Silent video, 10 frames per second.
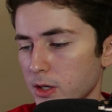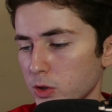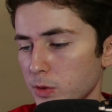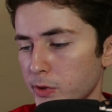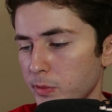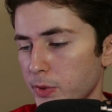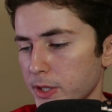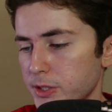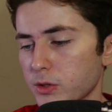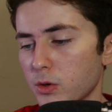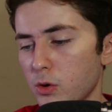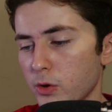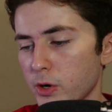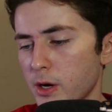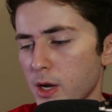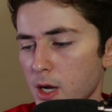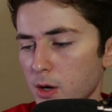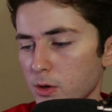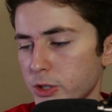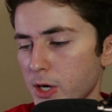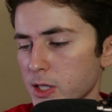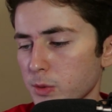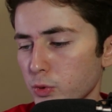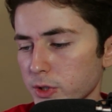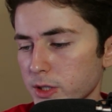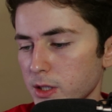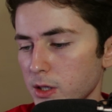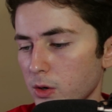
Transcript: aluminum bicycle holder, retractable ski